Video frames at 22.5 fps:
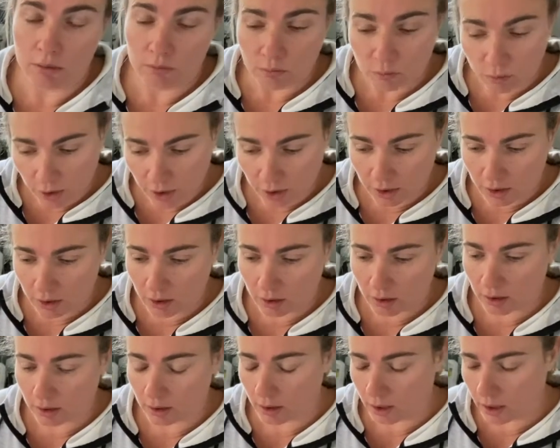week.
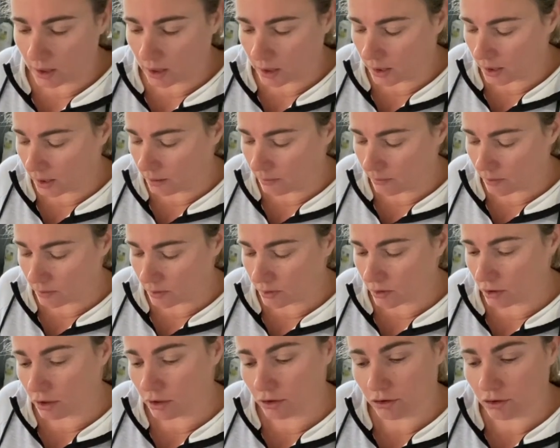So
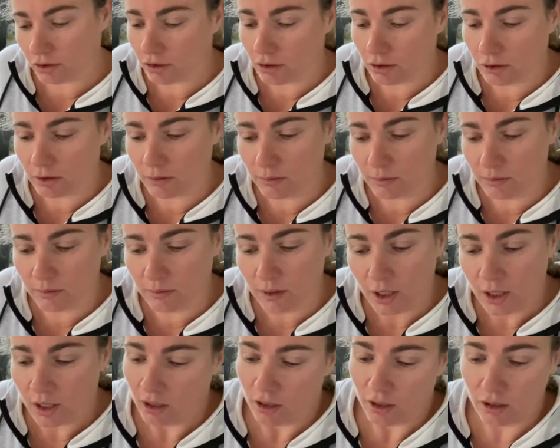I just thought
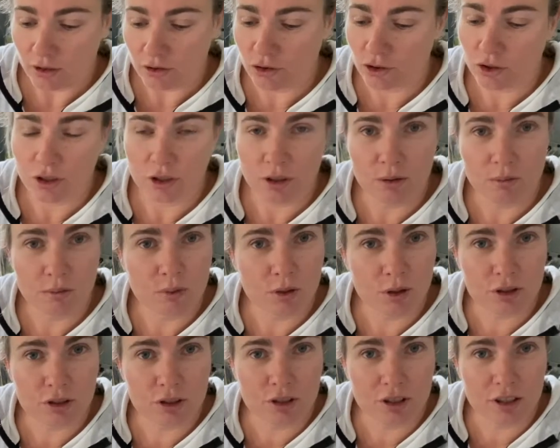I'd show you
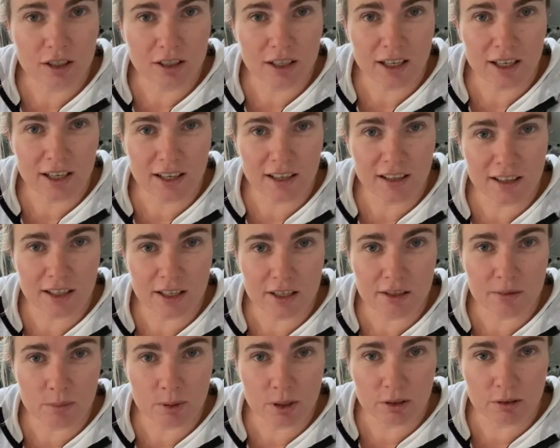what
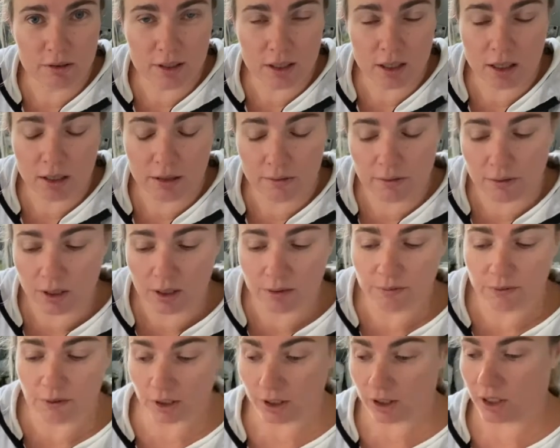these meals are. They're
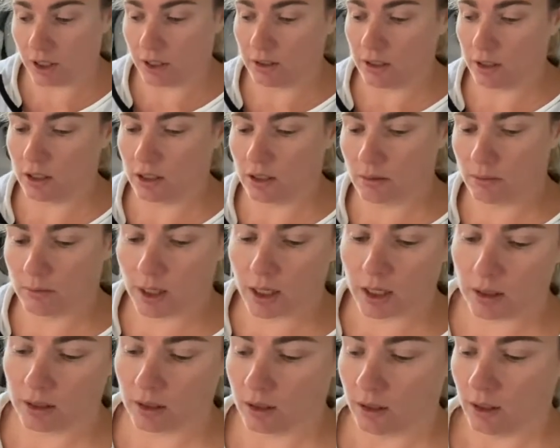very easy to
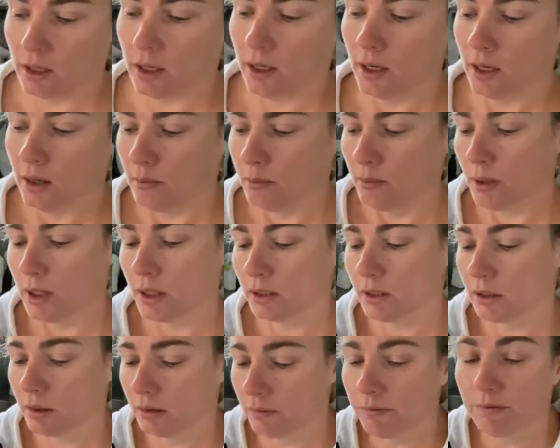make,
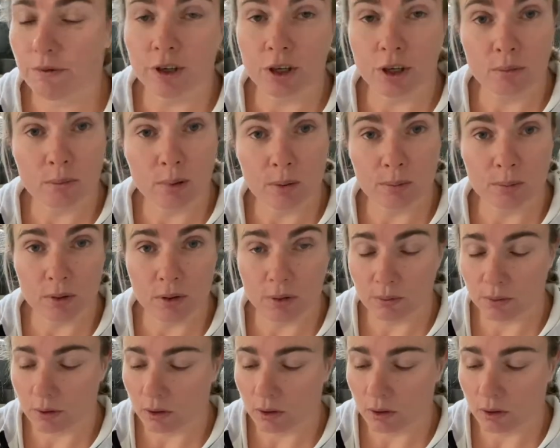but very popular with